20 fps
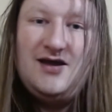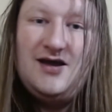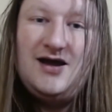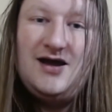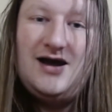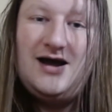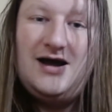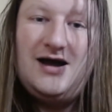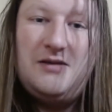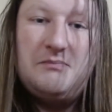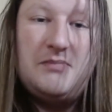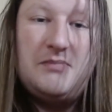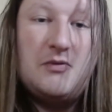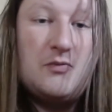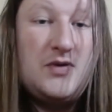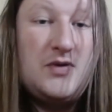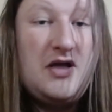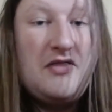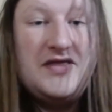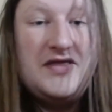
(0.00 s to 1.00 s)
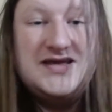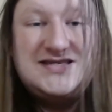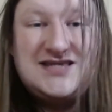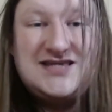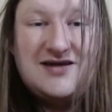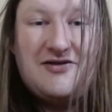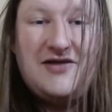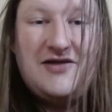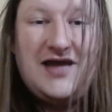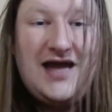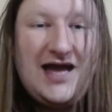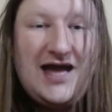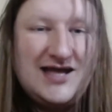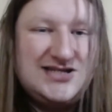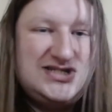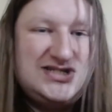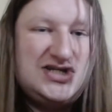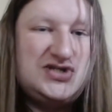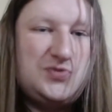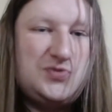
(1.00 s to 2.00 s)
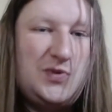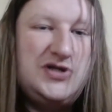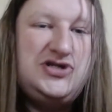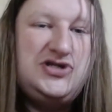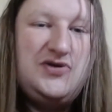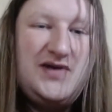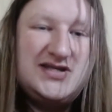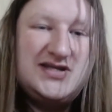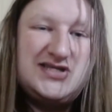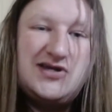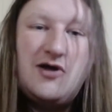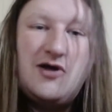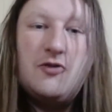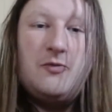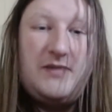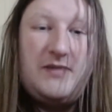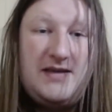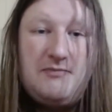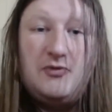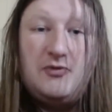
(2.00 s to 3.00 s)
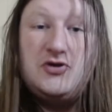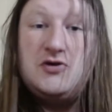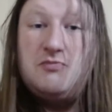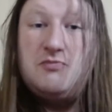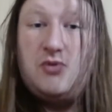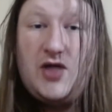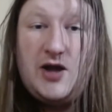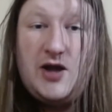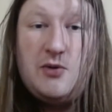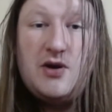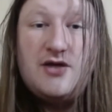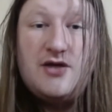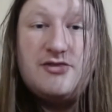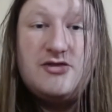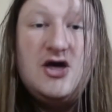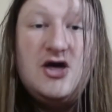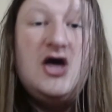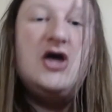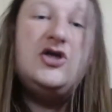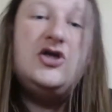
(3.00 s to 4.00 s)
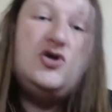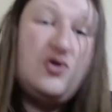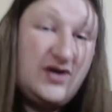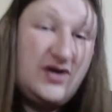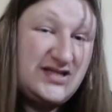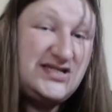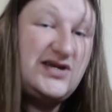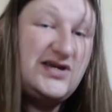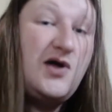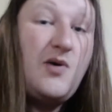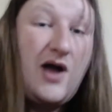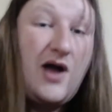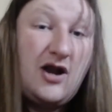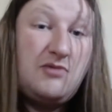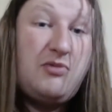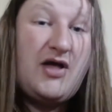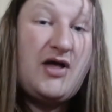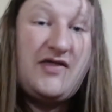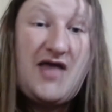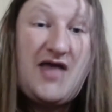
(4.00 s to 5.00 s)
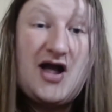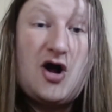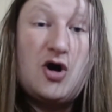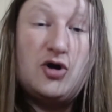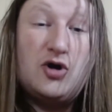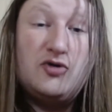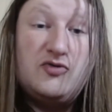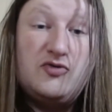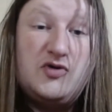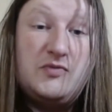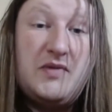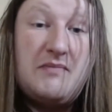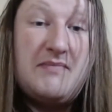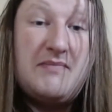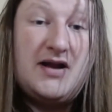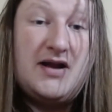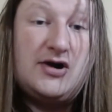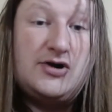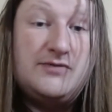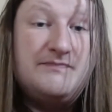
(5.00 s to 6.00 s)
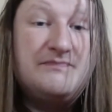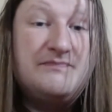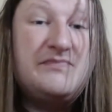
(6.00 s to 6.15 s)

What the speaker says: But realistically, it's just once you get to know the people you play with, you'll get to know how to play that card a little bit better.